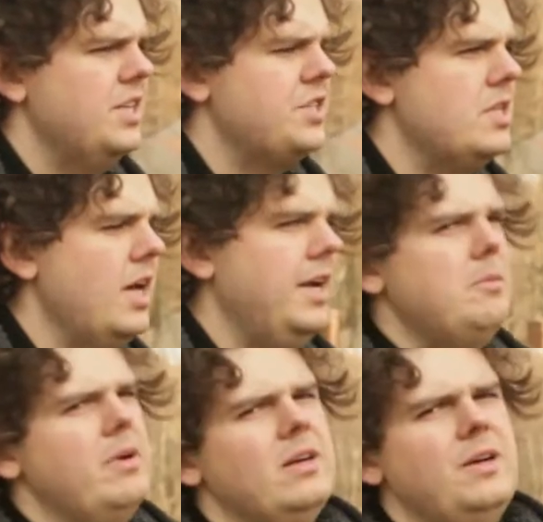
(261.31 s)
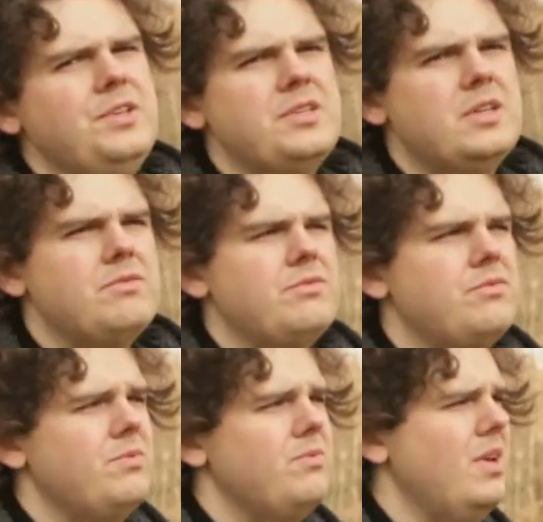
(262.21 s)
it's 90 megahertz instead of
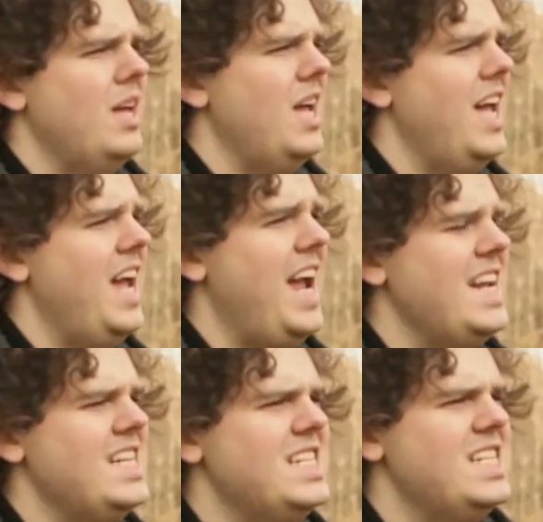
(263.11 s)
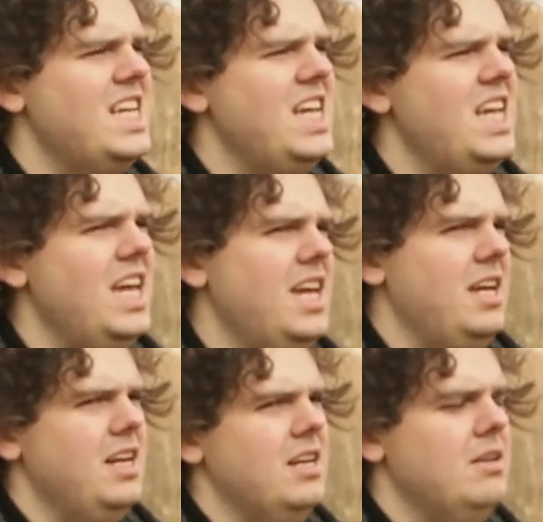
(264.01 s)

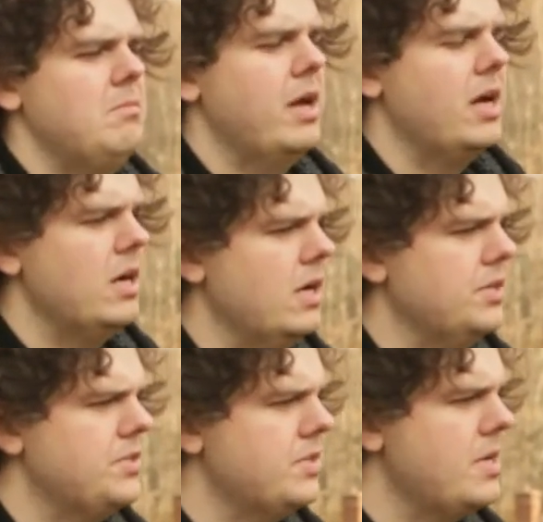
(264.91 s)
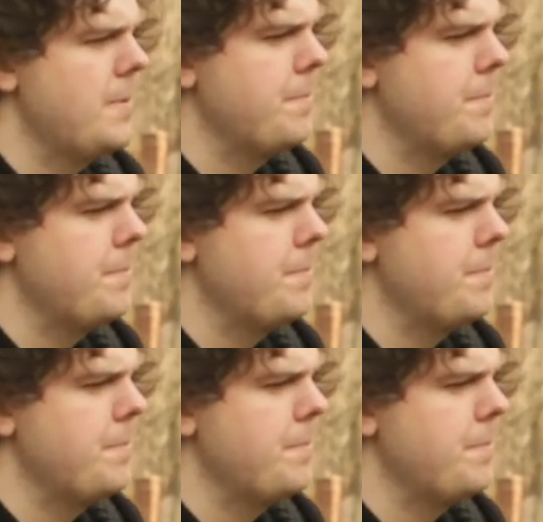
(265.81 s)
18 megahertz,